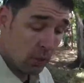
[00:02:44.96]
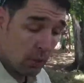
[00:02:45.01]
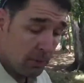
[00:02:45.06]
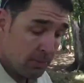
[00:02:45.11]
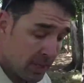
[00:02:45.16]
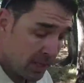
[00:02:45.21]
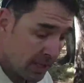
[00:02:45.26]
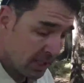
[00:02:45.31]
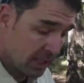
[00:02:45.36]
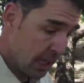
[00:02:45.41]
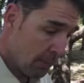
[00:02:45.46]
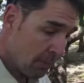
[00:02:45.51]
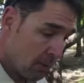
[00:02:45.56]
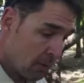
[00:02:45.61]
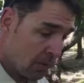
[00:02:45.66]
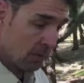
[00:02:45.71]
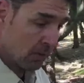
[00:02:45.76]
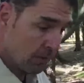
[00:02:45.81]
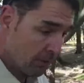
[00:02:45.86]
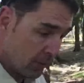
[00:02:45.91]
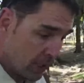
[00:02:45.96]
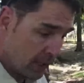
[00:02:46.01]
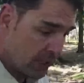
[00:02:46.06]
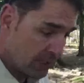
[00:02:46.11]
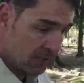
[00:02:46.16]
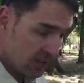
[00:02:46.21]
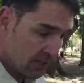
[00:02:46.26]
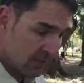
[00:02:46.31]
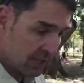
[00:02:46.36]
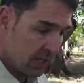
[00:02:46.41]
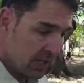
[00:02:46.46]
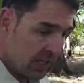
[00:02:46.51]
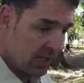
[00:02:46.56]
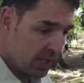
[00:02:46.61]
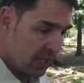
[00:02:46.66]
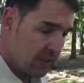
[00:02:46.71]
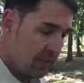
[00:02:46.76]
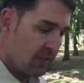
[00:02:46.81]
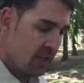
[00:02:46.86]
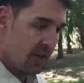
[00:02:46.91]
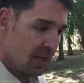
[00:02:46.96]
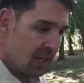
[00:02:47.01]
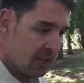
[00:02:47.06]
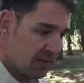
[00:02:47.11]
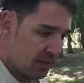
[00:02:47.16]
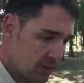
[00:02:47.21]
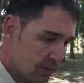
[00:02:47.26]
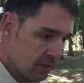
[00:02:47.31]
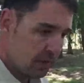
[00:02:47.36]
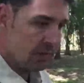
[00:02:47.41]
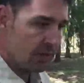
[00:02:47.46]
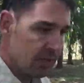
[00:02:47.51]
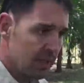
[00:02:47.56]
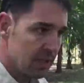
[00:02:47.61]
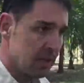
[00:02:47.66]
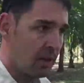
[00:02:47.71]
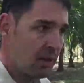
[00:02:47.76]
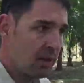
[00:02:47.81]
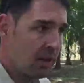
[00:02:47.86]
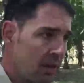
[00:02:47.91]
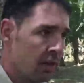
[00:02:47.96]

we met a couple friends at the hostel that